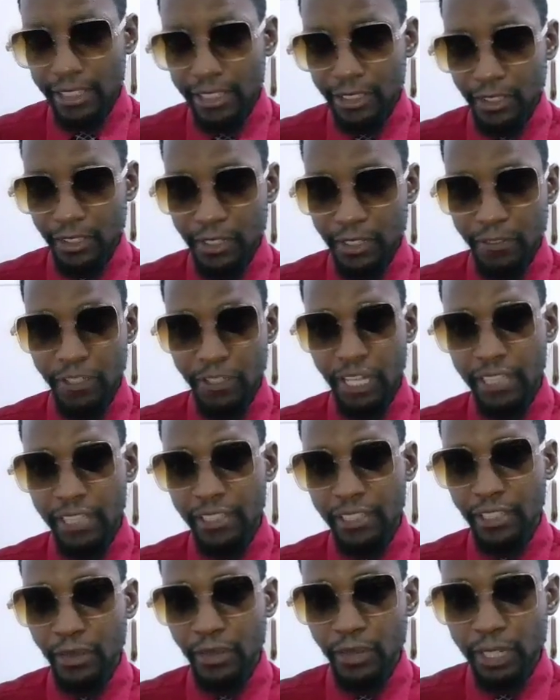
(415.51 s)
So if you
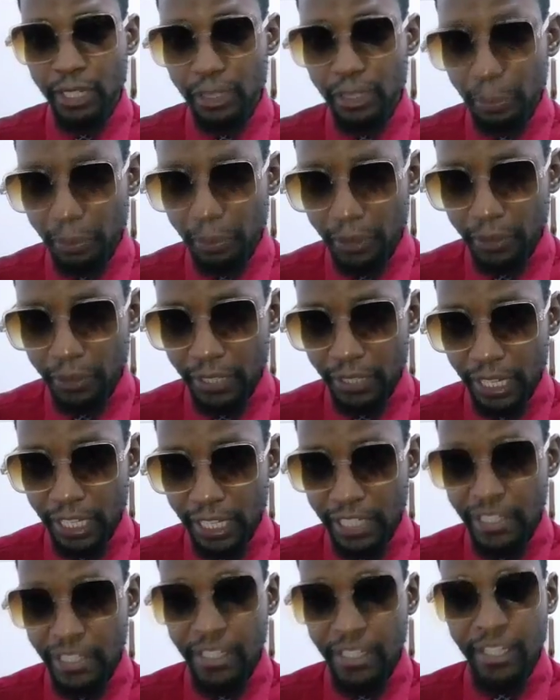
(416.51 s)
actually want to build
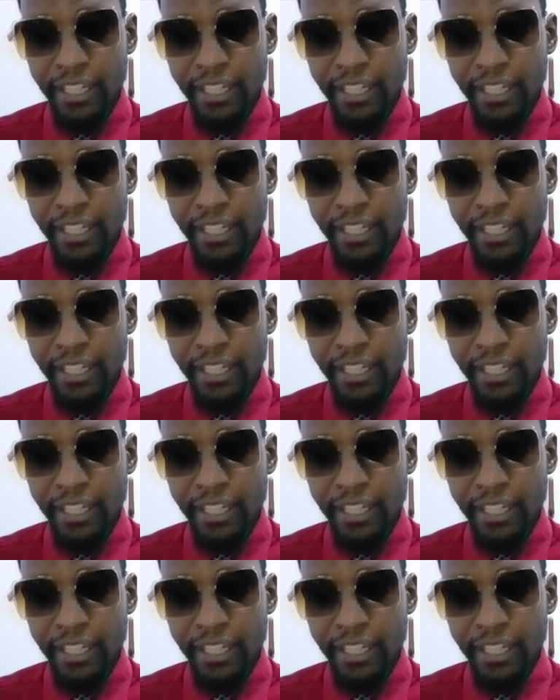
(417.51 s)
like